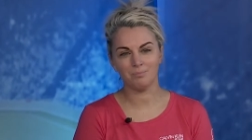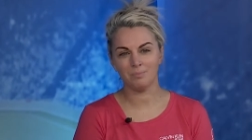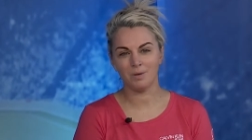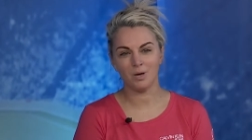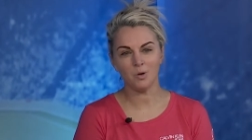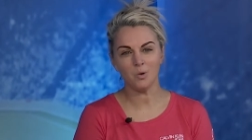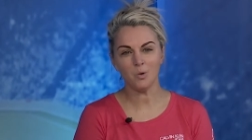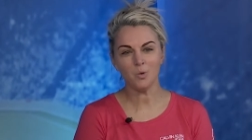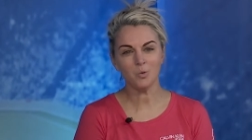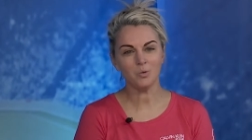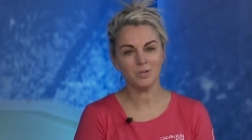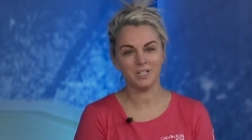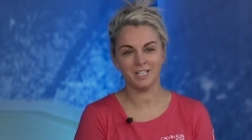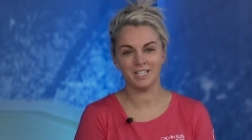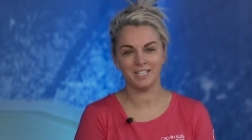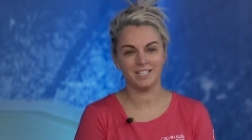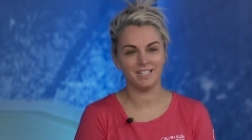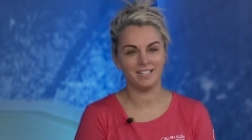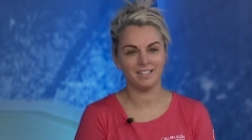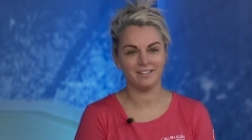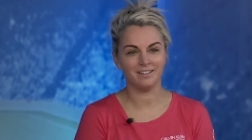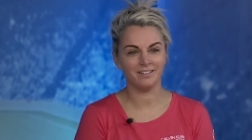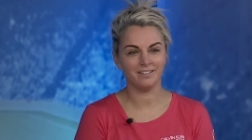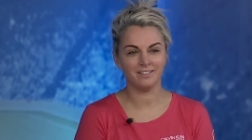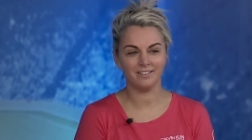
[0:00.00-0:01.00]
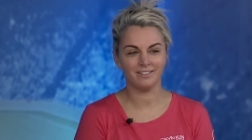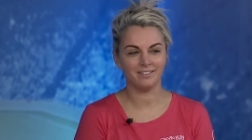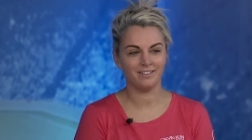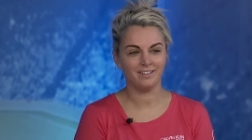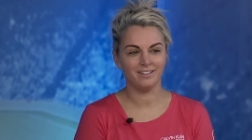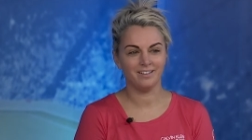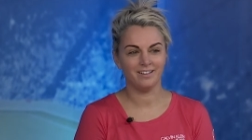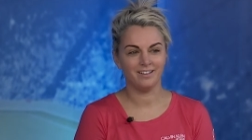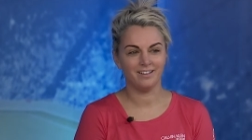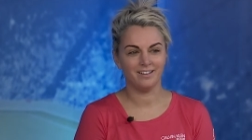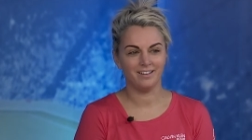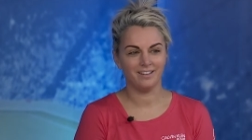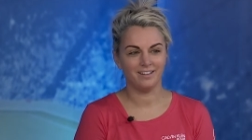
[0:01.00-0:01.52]
whole career,
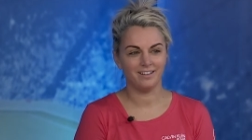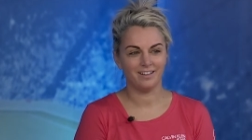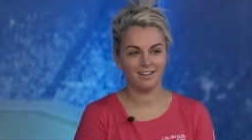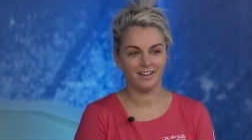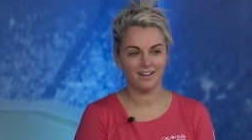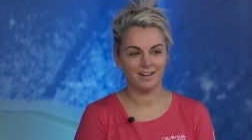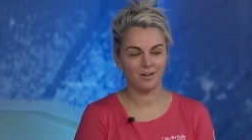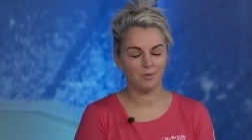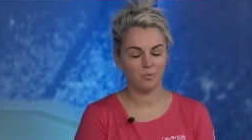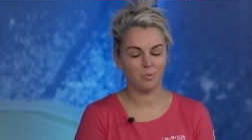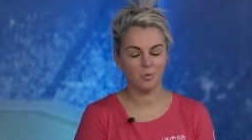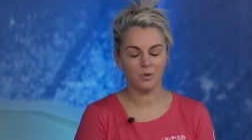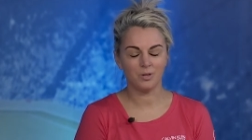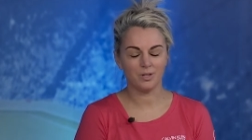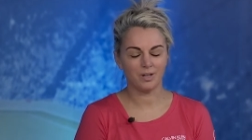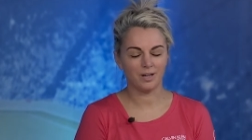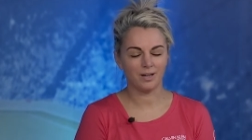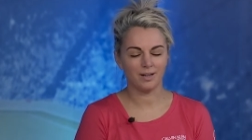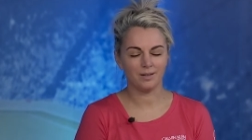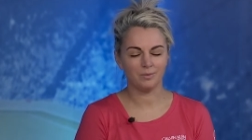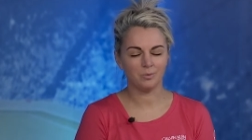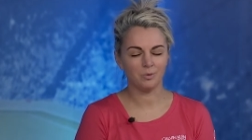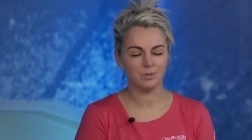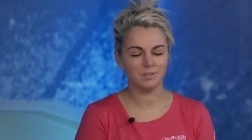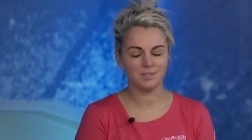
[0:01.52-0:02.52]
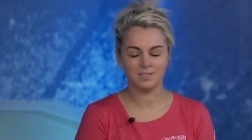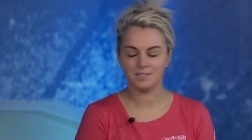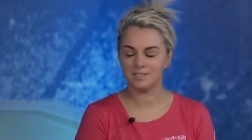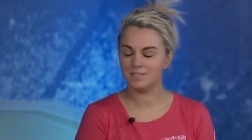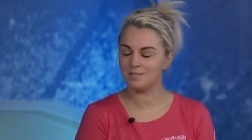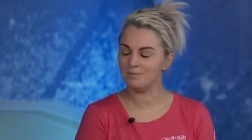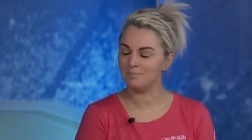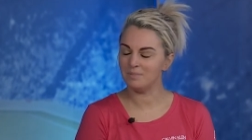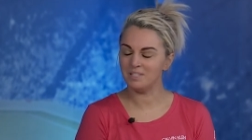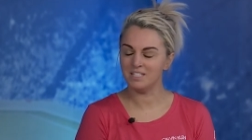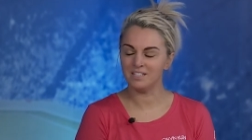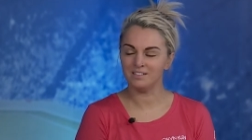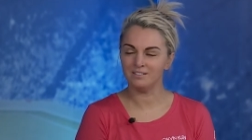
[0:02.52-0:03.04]
I wanted
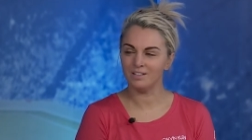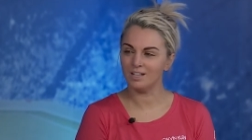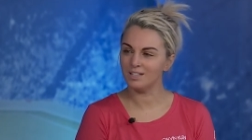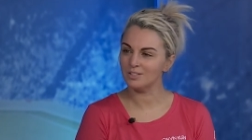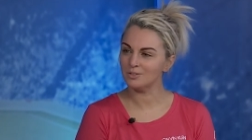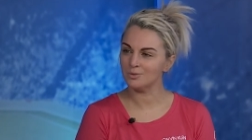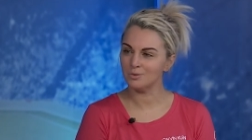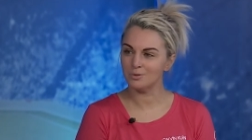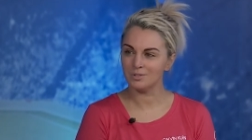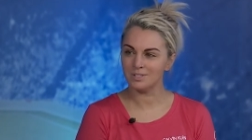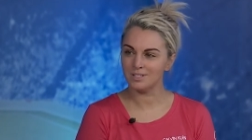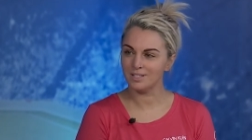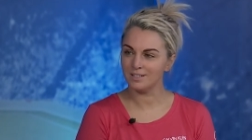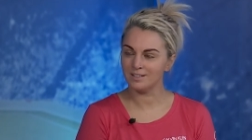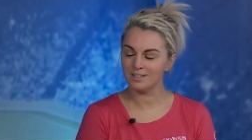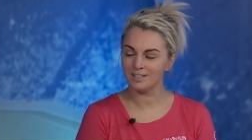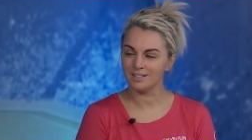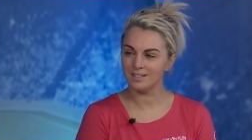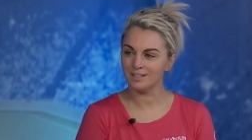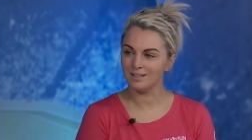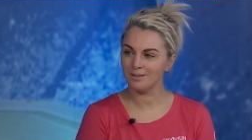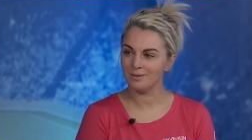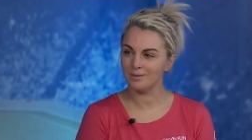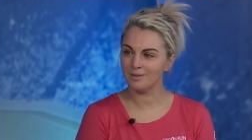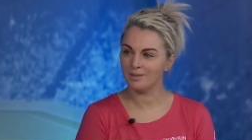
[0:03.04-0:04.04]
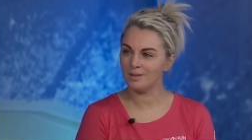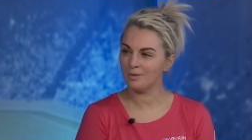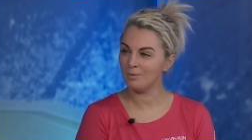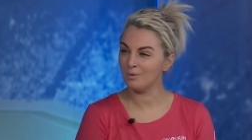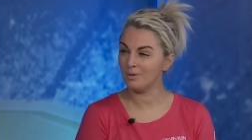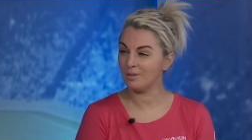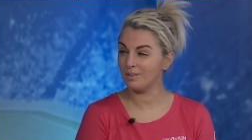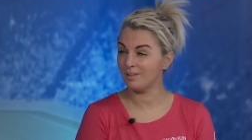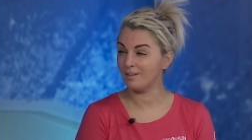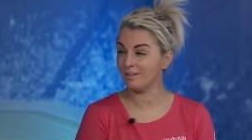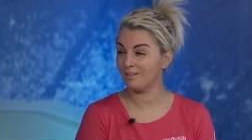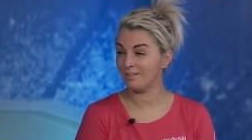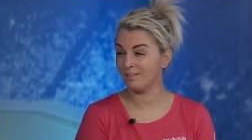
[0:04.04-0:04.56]
to beat Glasgow City. They
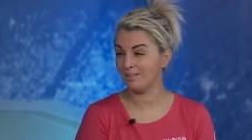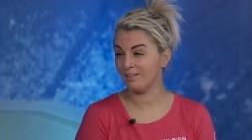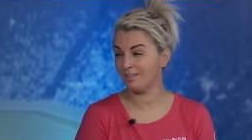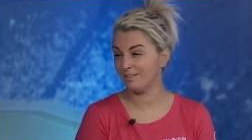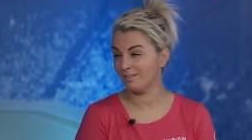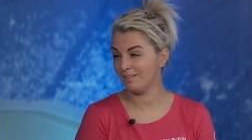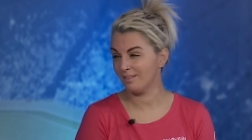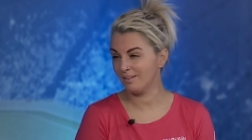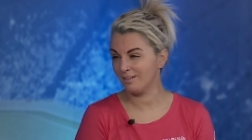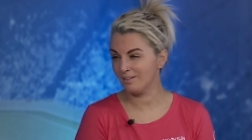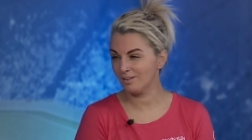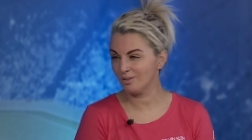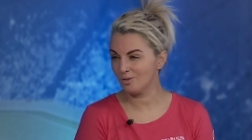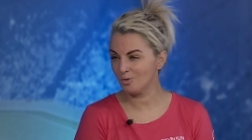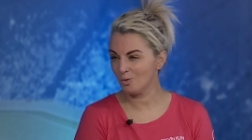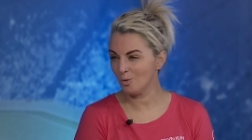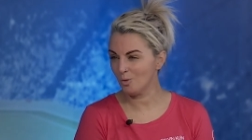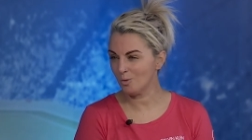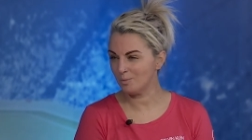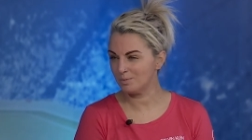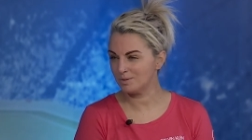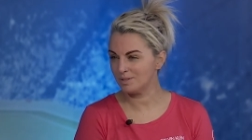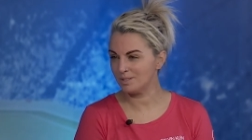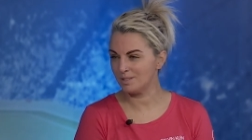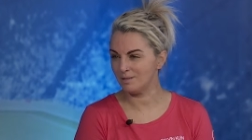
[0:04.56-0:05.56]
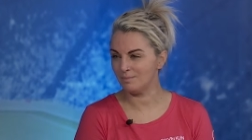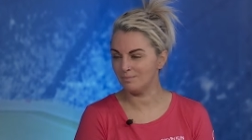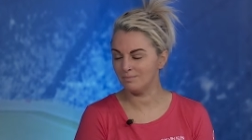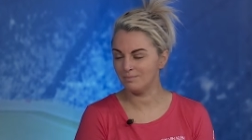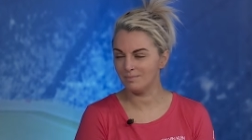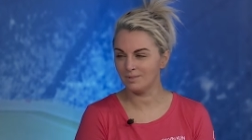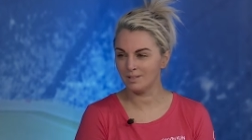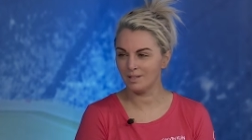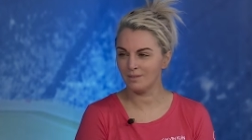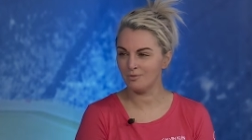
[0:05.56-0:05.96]
were they're the top team.